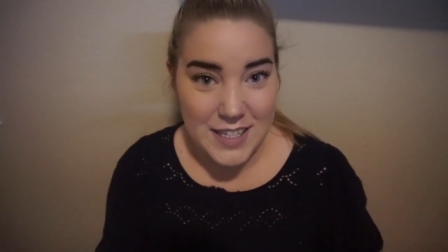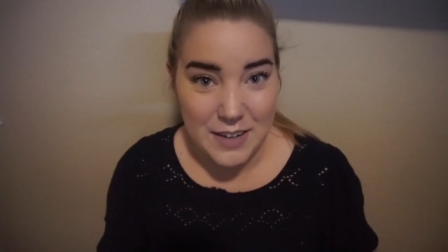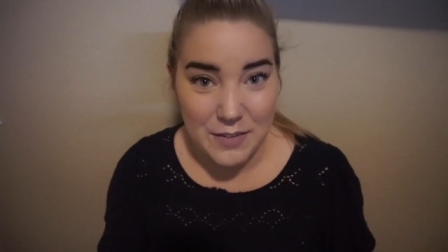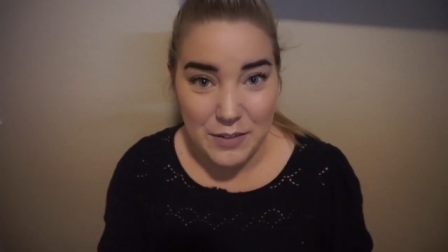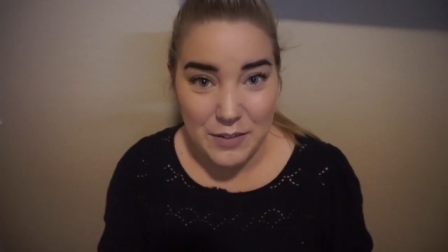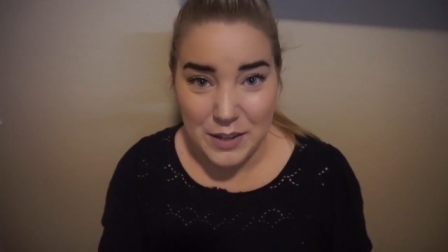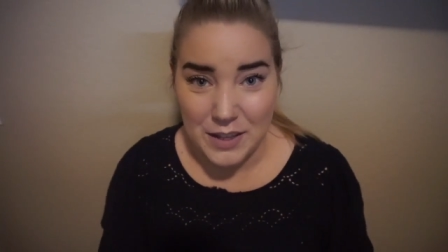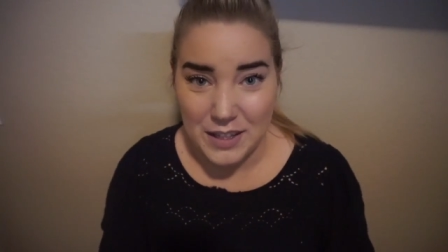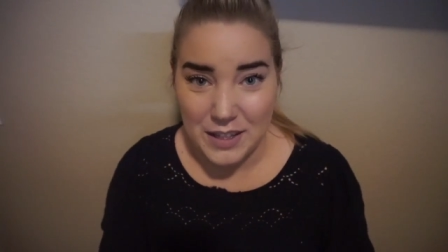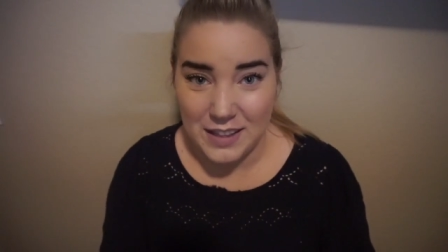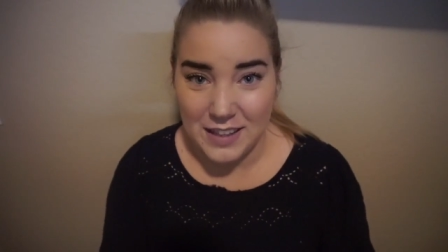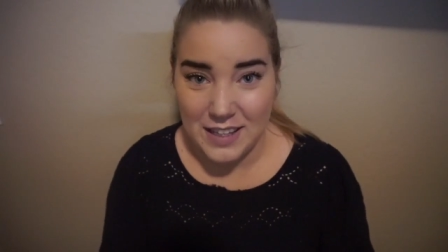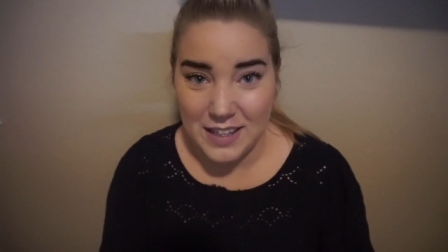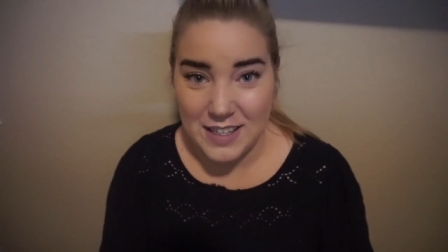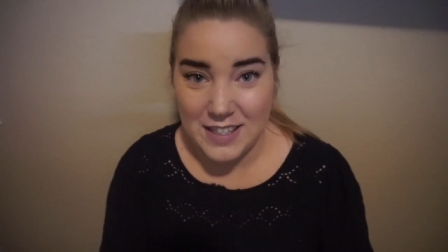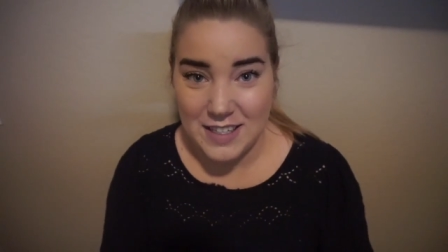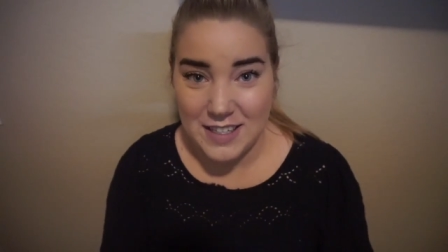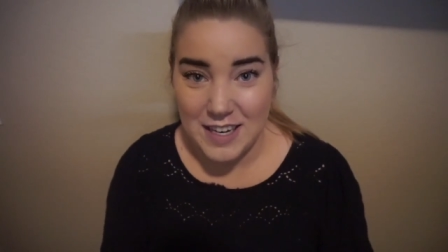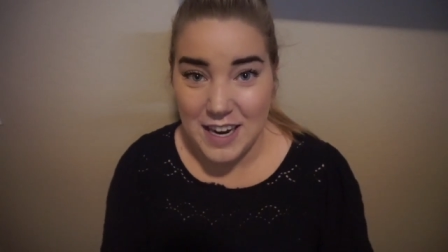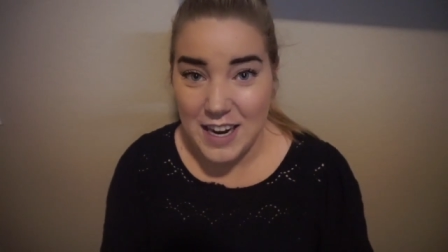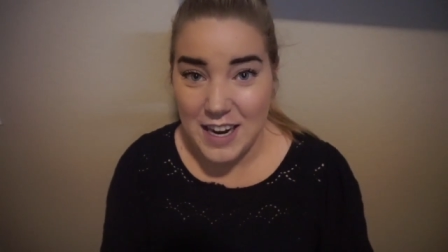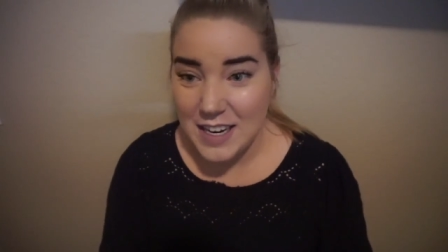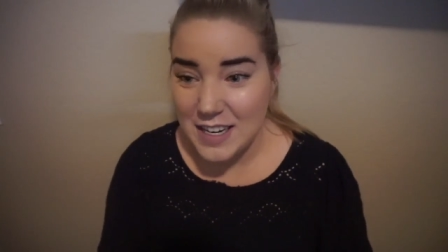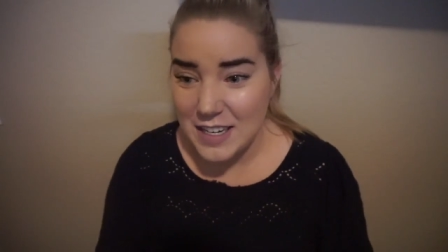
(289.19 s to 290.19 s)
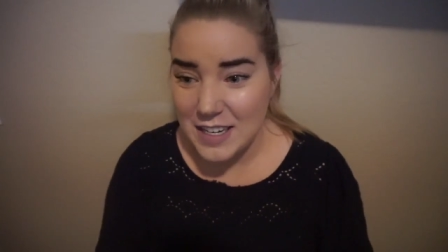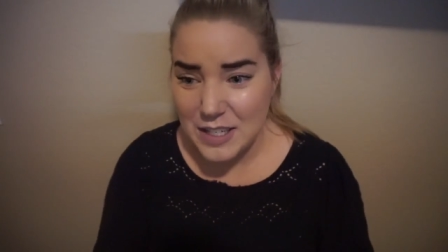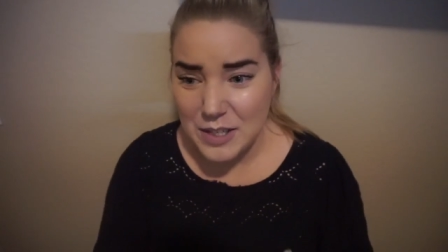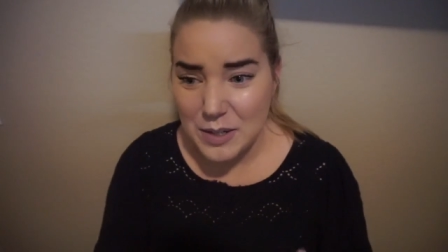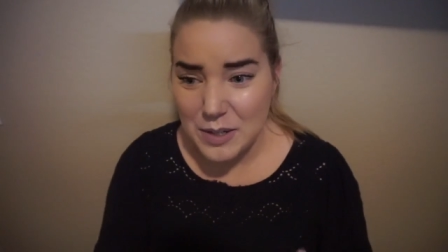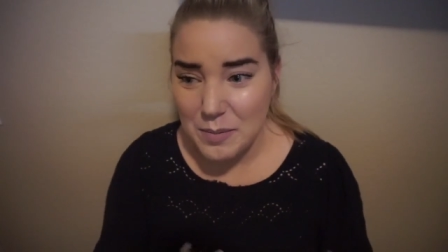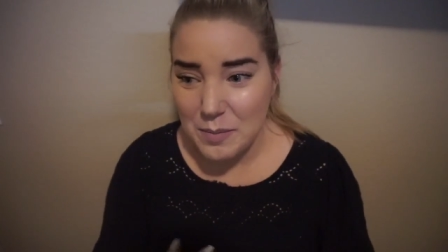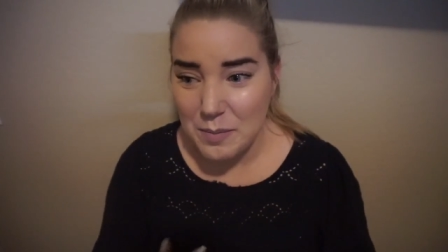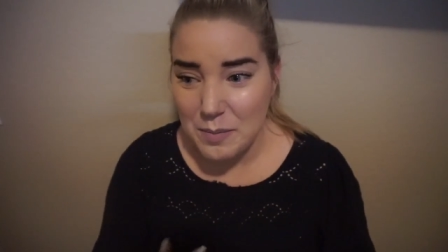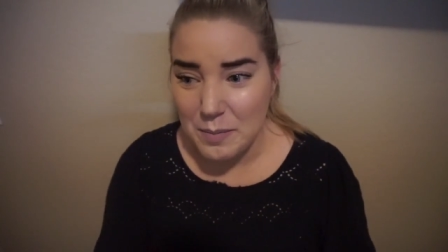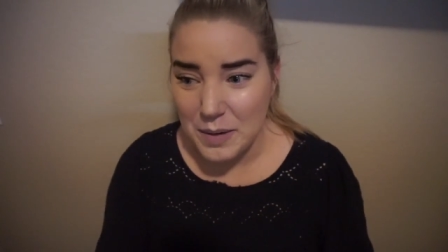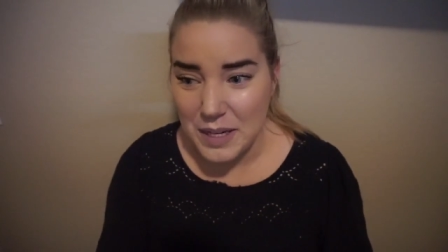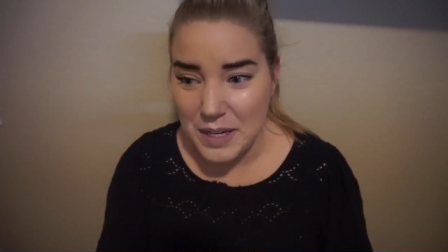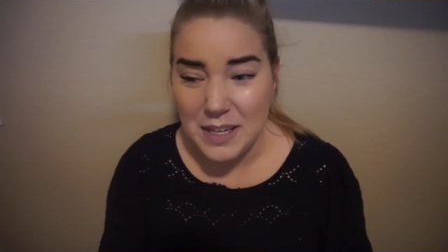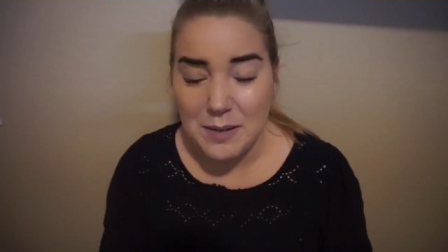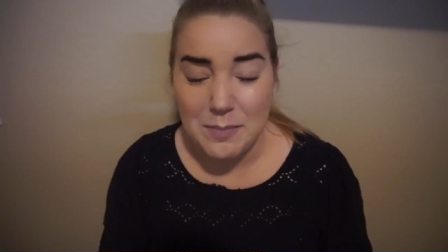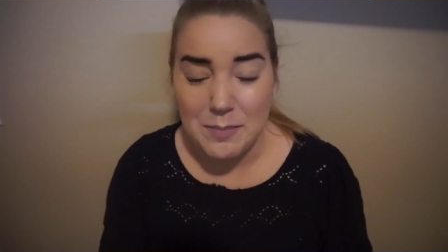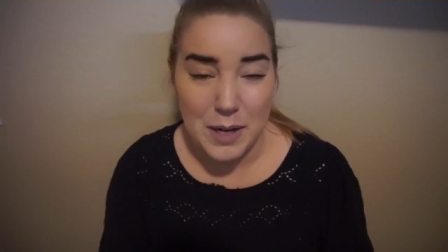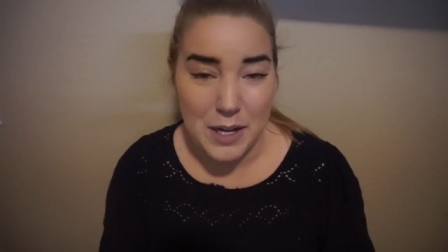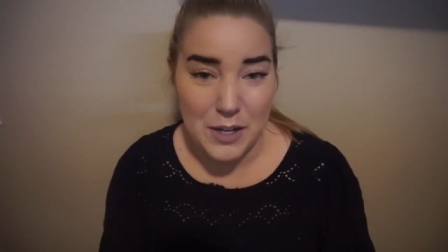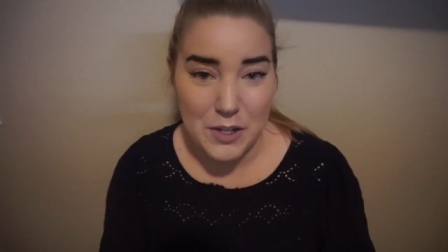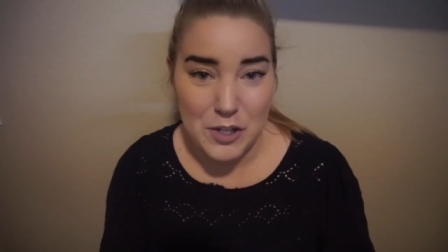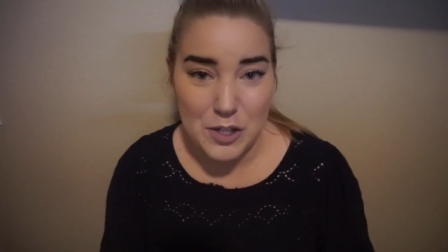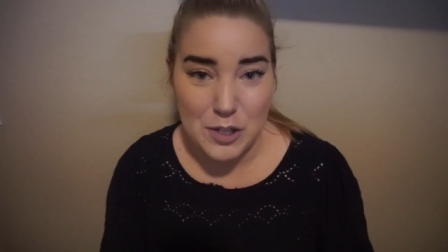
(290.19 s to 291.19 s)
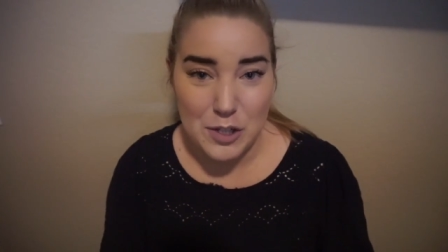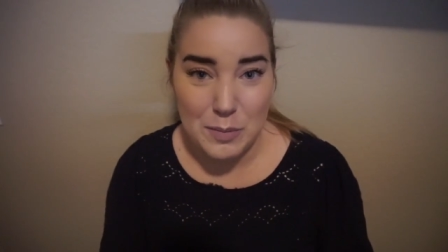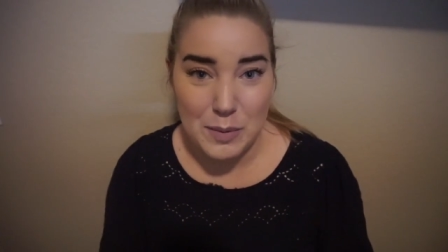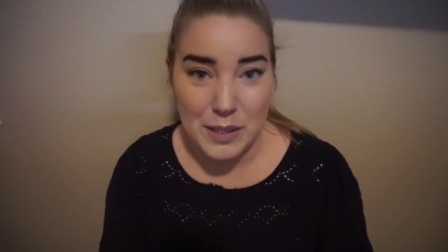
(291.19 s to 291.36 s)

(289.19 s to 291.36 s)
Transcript: everything they say doesn't mean much,